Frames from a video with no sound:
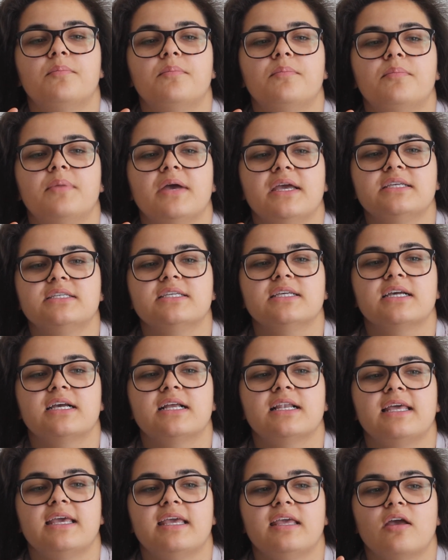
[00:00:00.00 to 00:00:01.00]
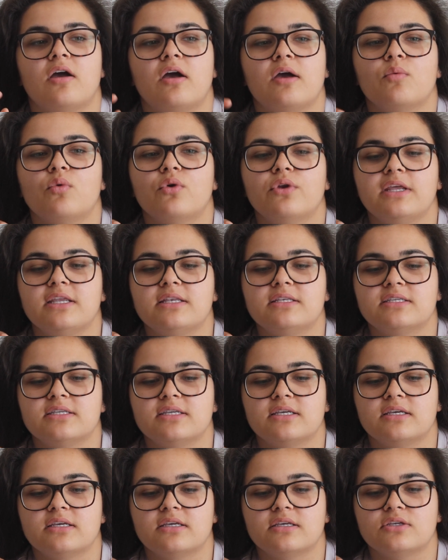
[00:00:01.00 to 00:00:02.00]
basically I wanted
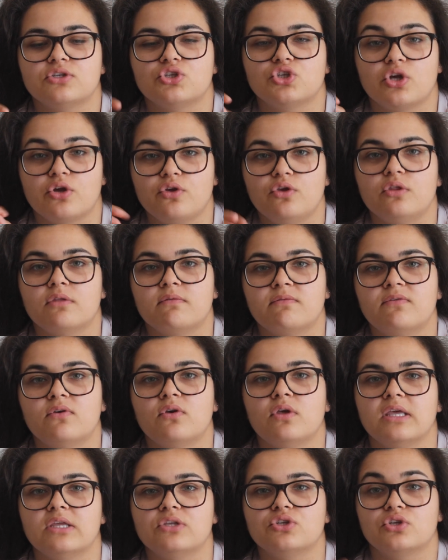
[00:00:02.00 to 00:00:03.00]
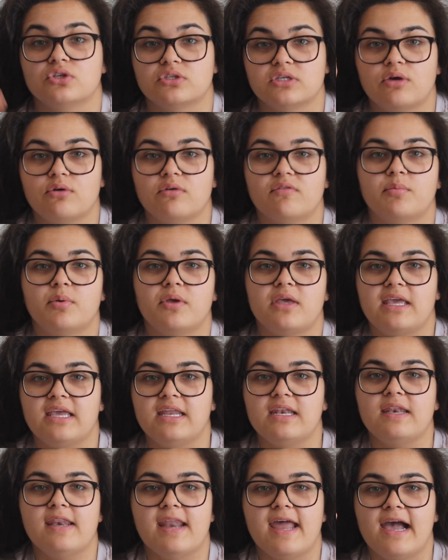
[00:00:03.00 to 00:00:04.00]
to show you the footage because I would have put it
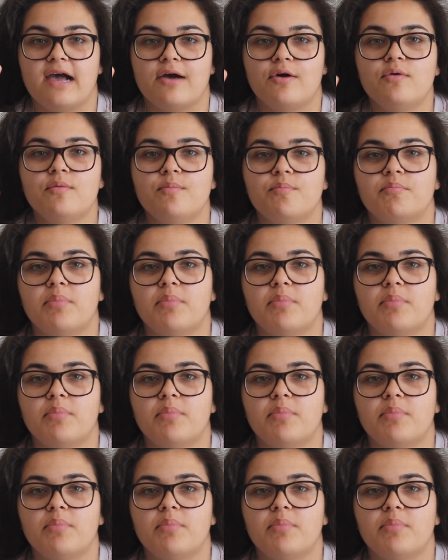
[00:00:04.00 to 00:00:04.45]
in now,